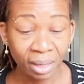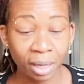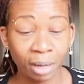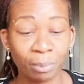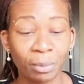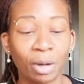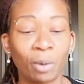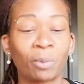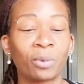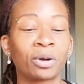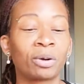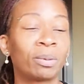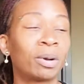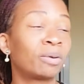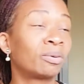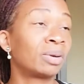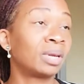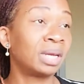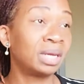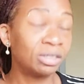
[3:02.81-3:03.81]
I'm not worried
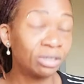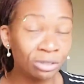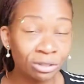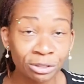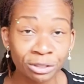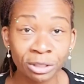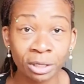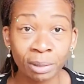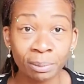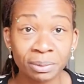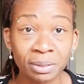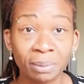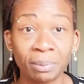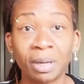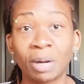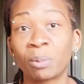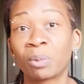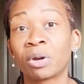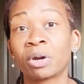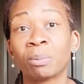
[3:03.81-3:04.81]
about relationships. I'm
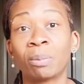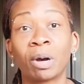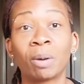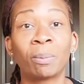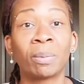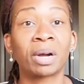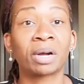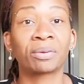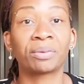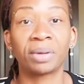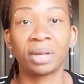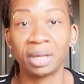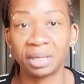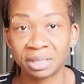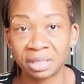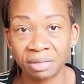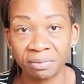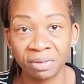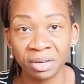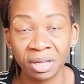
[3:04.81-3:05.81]
not worried about my
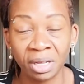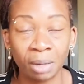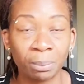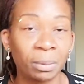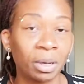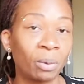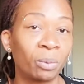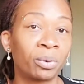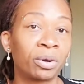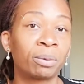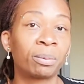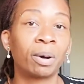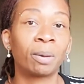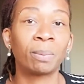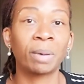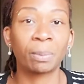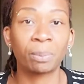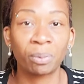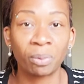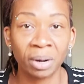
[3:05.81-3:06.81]
creativity. I'm not worried about
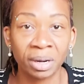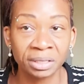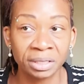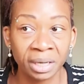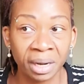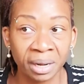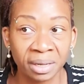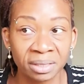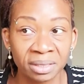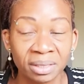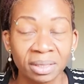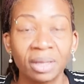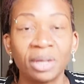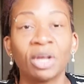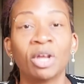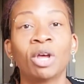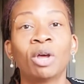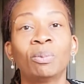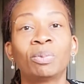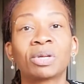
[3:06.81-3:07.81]
my projects
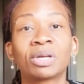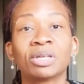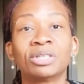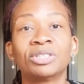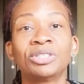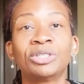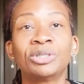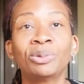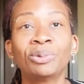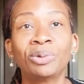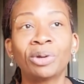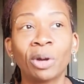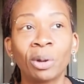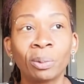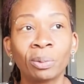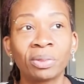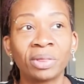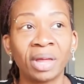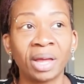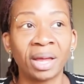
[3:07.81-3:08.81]
because you
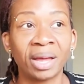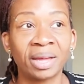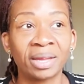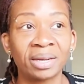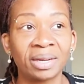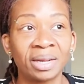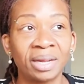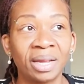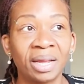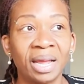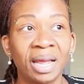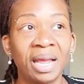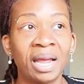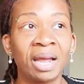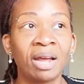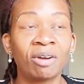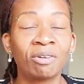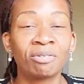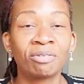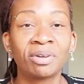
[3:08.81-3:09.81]
know that
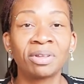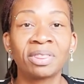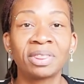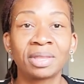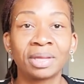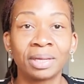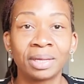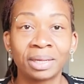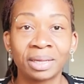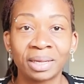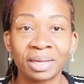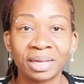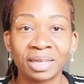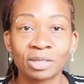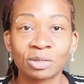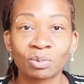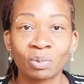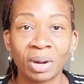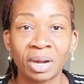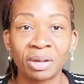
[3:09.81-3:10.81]
everything
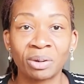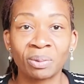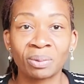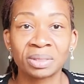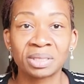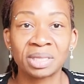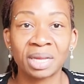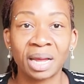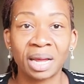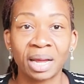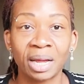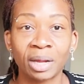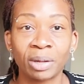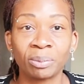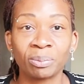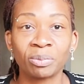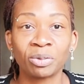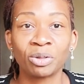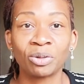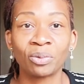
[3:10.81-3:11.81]
is right on
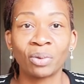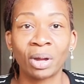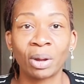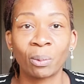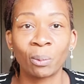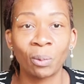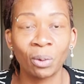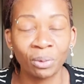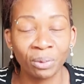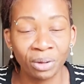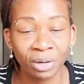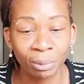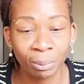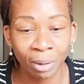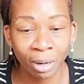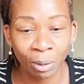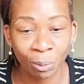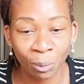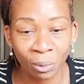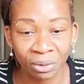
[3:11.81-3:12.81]
time. You're not worried
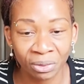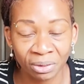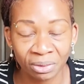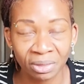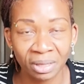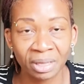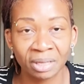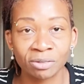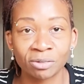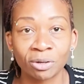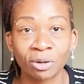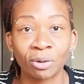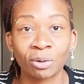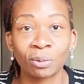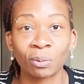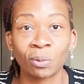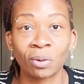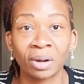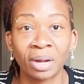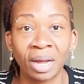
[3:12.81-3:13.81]
about whether things are going
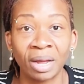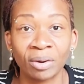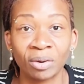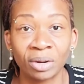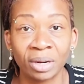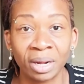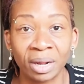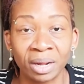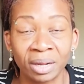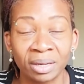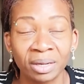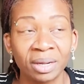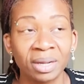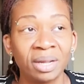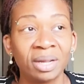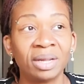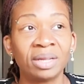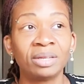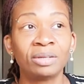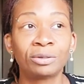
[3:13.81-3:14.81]
to work out or not.
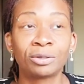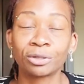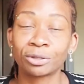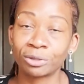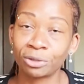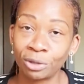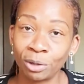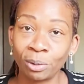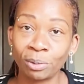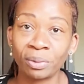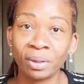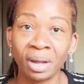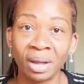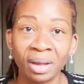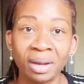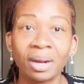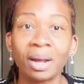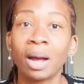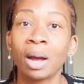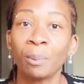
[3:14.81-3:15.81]
You just know
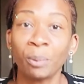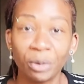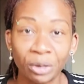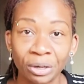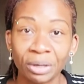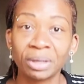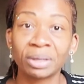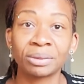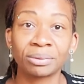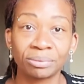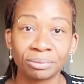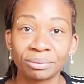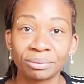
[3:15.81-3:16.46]
that I'm good.